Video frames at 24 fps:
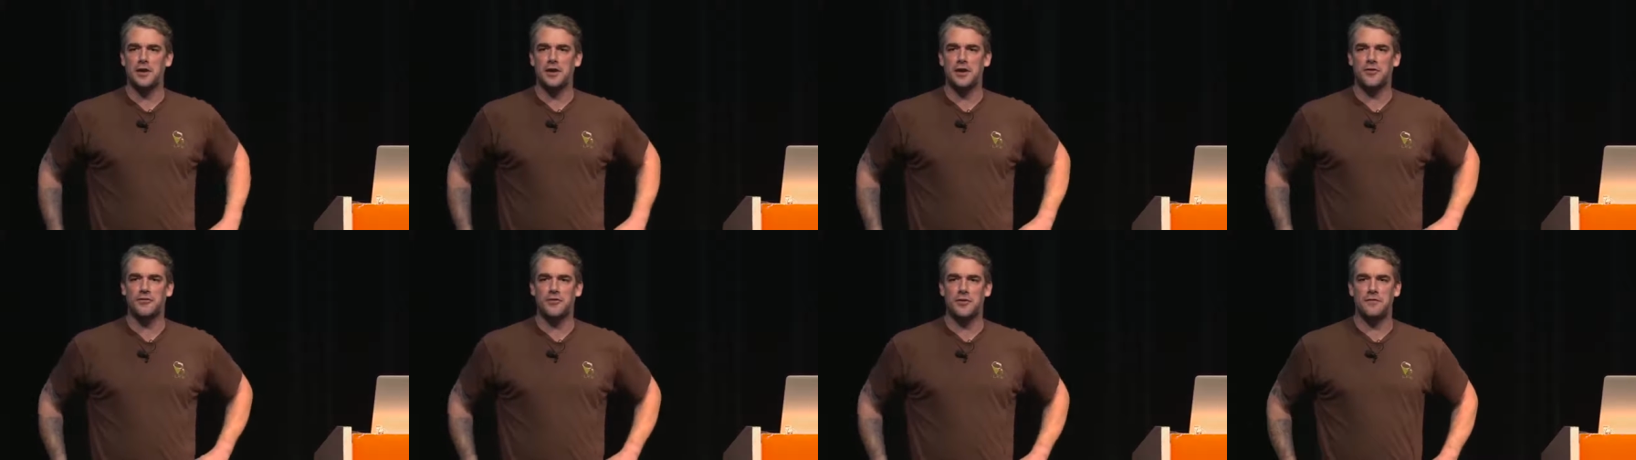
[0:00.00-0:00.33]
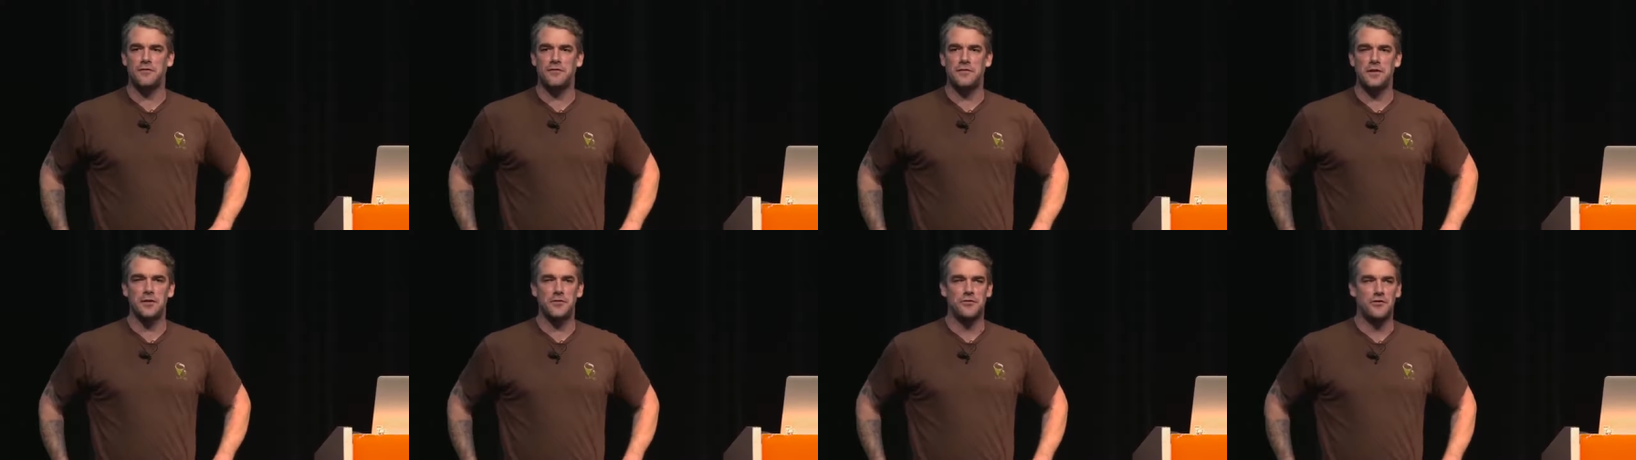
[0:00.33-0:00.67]
it because
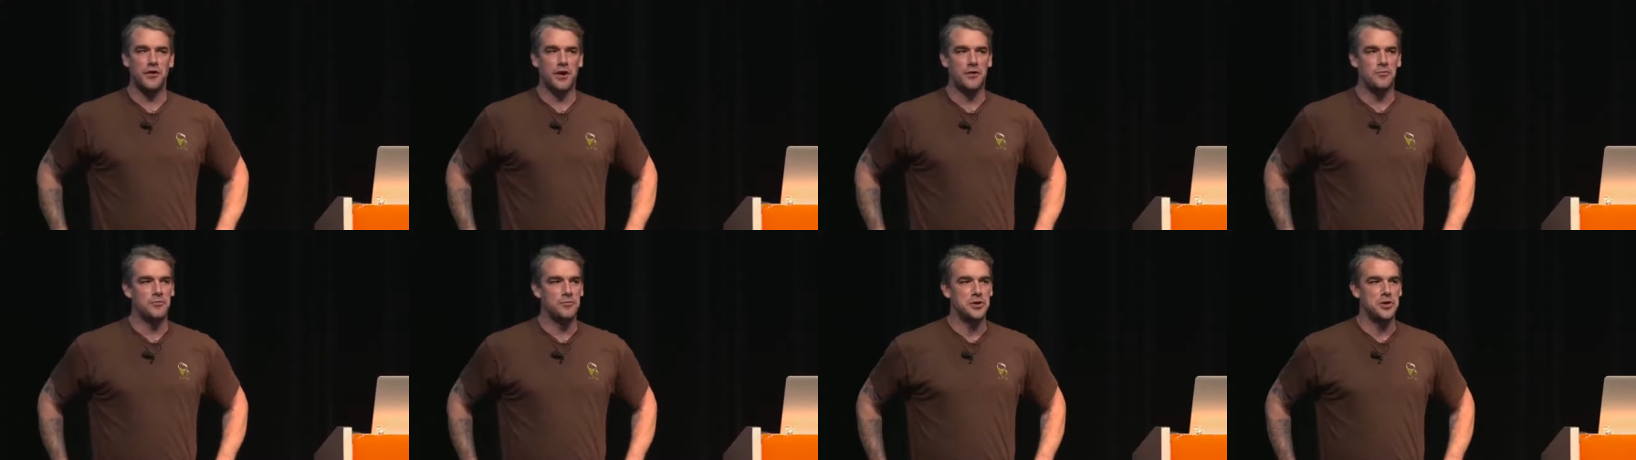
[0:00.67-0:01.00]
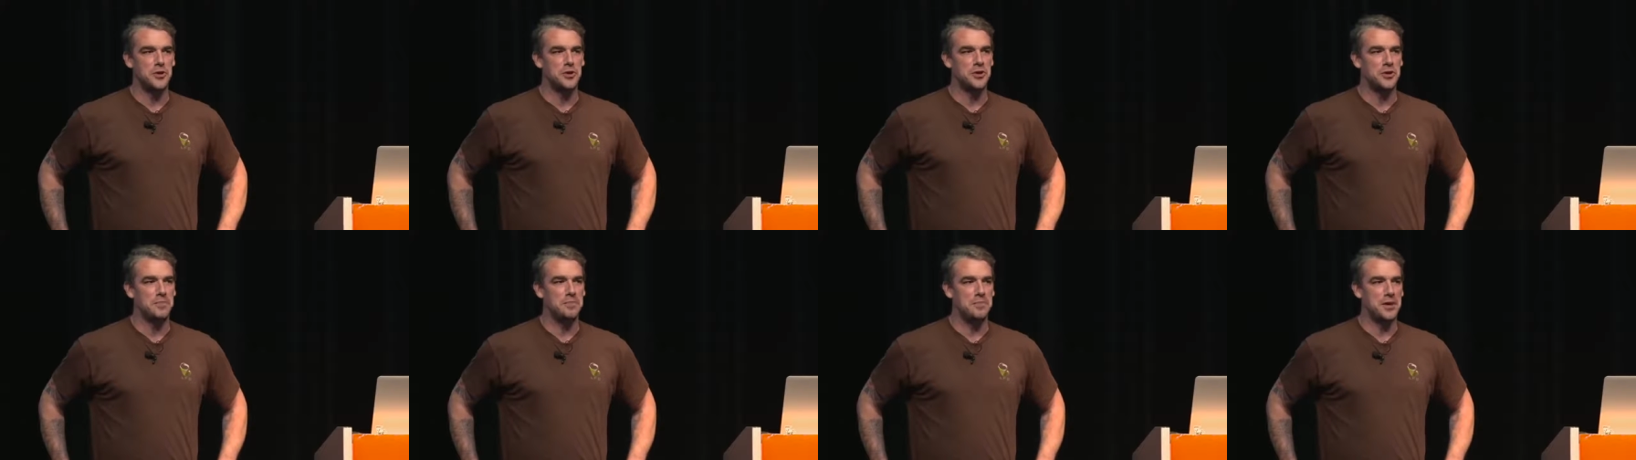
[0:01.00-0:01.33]
it feels like
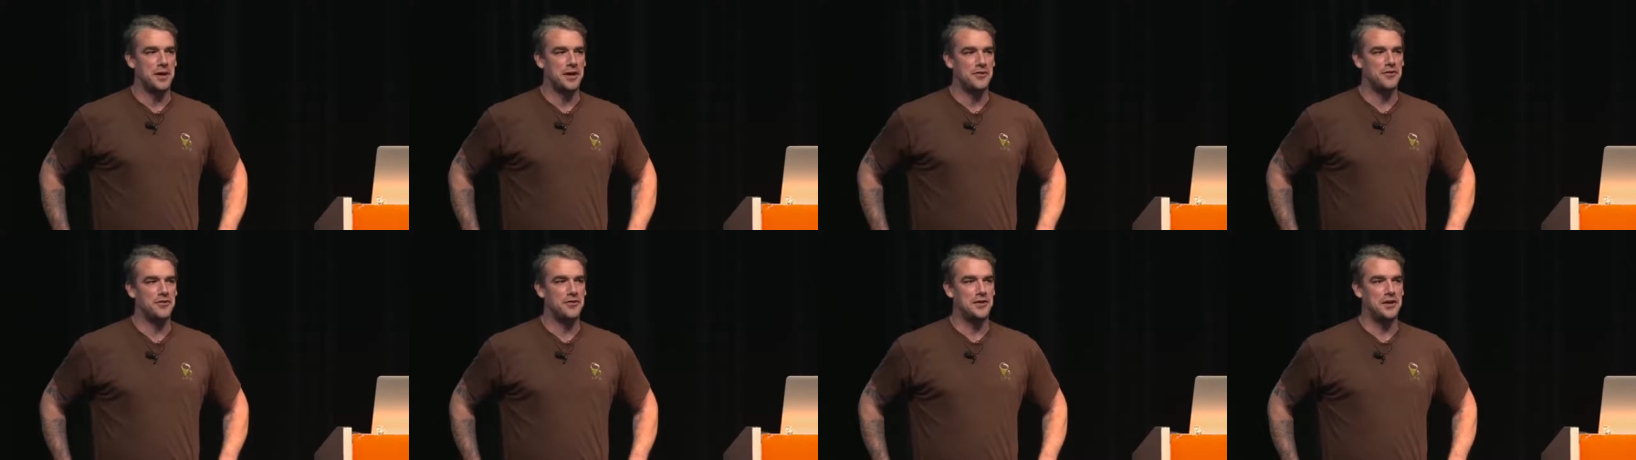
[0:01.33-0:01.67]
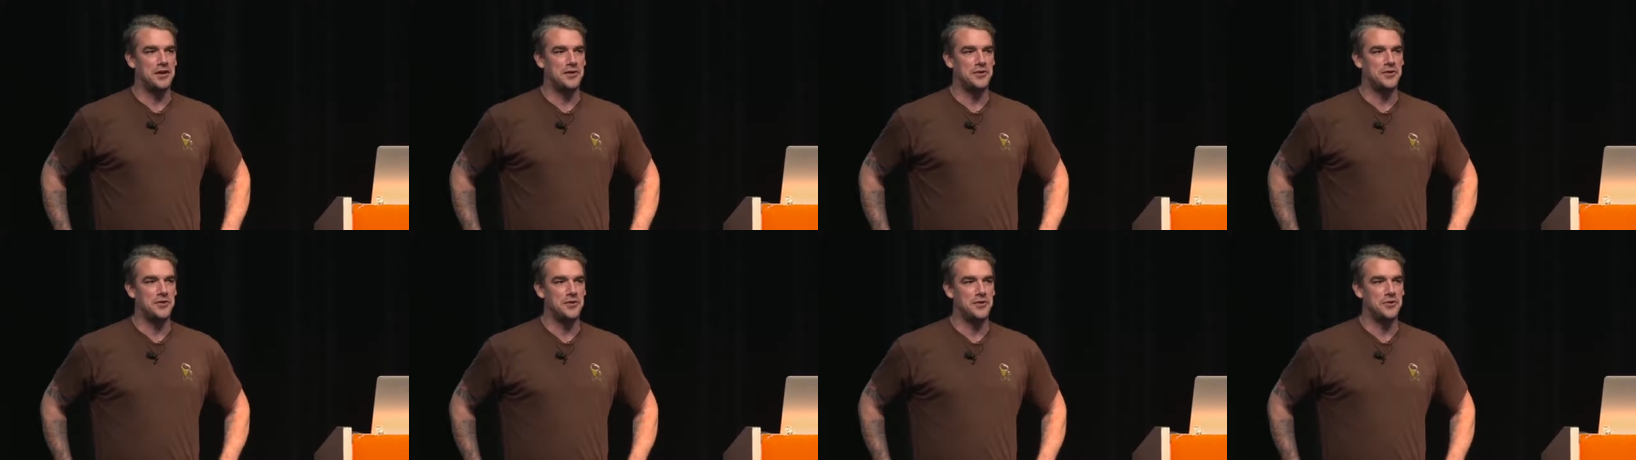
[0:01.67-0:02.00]
real
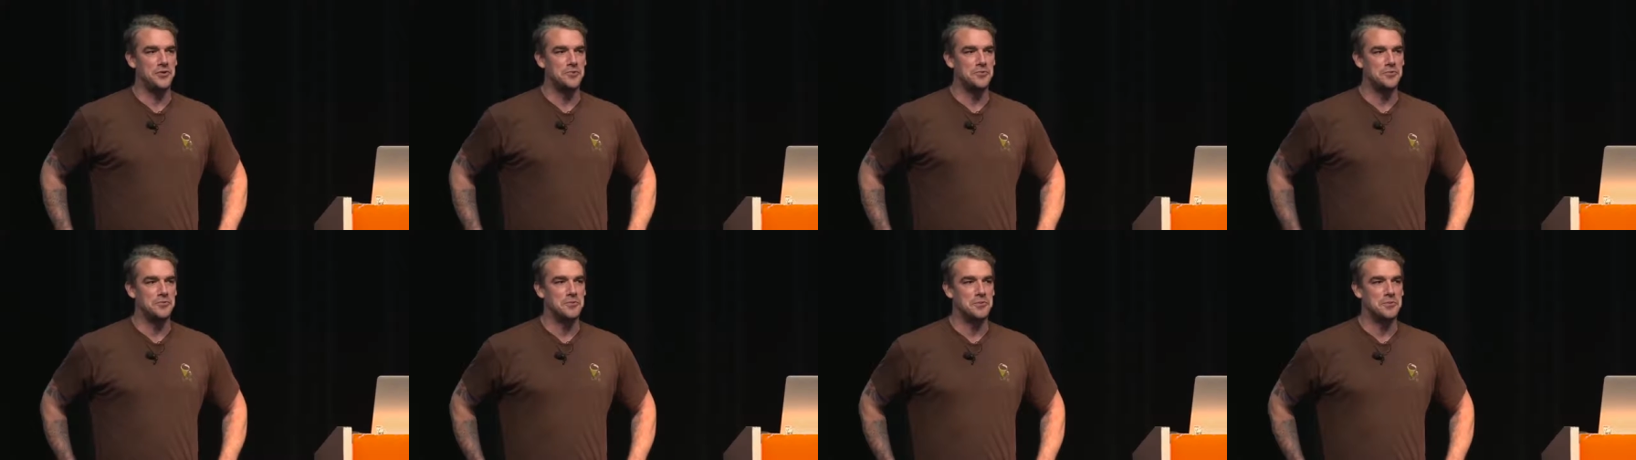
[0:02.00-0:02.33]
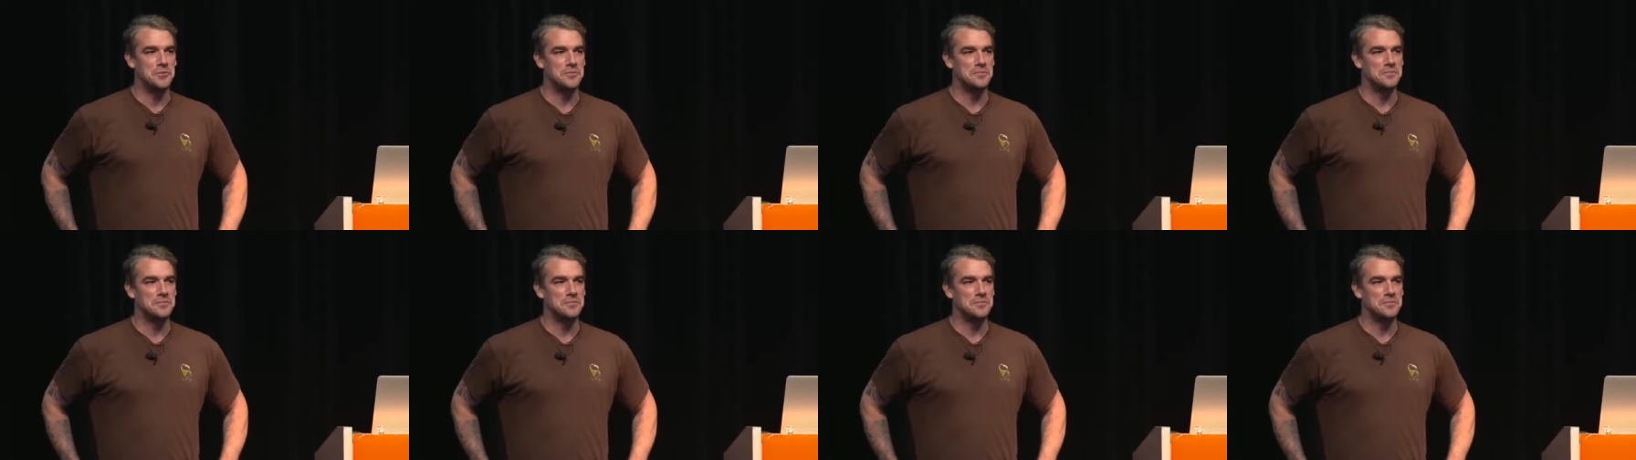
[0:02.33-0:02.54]
complexity to you.